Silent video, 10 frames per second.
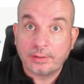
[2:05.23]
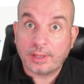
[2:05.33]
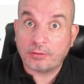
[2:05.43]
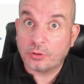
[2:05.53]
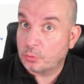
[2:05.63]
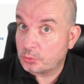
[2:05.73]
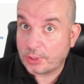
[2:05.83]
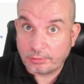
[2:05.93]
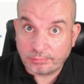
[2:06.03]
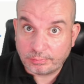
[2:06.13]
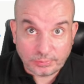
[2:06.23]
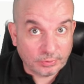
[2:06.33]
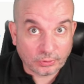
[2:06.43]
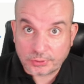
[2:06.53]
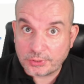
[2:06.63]
There are also
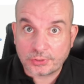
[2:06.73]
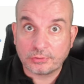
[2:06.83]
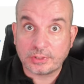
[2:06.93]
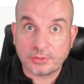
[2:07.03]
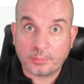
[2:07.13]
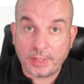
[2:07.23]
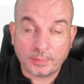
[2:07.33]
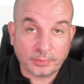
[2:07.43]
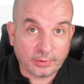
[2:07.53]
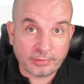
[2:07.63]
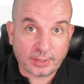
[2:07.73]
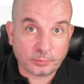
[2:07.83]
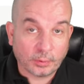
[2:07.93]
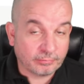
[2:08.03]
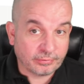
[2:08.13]
lots of stories of people that have
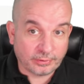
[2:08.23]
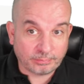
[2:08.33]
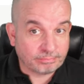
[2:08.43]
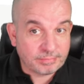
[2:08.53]
had one for